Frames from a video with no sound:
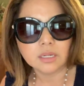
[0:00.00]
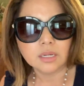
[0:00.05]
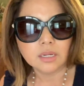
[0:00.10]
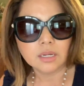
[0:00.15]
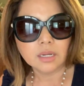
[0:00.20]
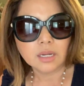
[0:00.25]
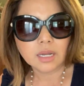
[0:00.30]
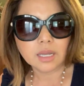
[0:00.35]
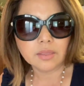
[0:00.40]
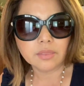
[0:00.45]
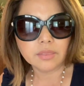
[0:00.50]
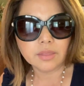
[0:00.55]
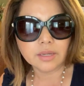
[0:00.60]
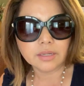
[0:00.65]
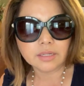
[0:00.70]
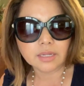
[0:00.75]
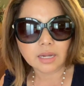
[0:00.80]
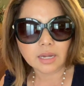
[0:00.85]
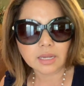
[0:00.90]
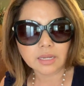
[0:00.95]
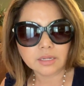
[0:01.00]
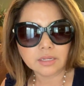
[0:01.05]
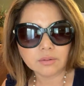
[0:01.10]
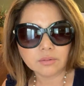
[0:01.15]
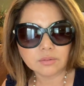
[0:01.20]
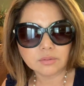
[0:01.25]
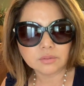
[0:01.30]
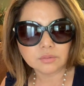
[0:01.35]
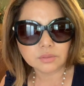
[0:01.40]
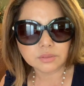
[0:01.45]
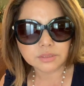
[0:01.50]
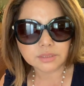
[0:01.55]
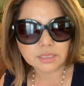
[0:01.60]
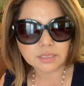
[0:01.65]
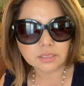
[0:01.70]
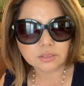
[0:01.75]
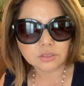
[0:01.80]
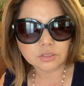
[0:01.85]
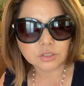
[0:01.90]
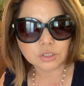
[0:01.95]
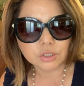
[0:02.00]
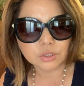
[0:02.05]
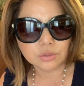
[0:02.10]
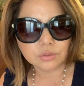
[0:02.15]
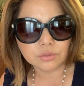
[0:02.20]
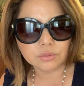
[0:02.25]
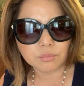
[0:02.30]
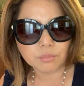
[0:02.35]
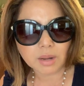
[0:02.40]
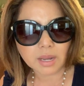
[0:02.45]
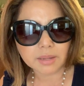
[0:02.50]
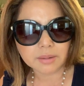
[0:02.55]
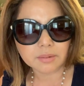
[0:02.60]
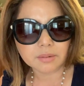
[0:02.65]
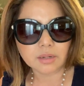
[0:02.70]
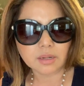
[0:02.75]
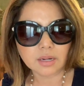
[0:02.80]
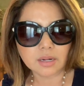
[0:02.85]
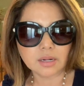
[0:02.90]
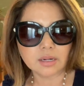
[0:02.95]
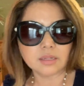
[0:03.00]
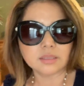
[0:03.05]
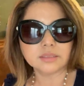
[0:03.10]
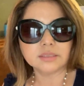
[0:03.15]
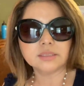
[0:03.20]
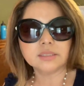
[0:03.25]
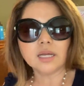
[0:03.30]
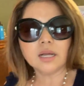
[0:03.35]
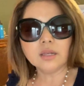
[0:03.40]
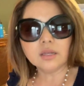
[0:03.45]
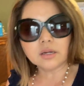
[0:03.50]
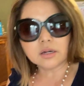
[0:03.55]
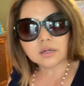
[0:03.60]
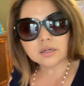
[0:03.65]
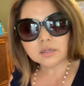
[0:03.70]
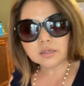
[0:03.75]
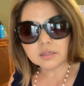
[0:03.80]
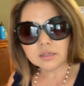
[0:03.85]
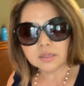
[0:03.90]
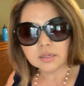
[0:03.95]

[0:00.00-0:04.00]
and then I will send it to my seller.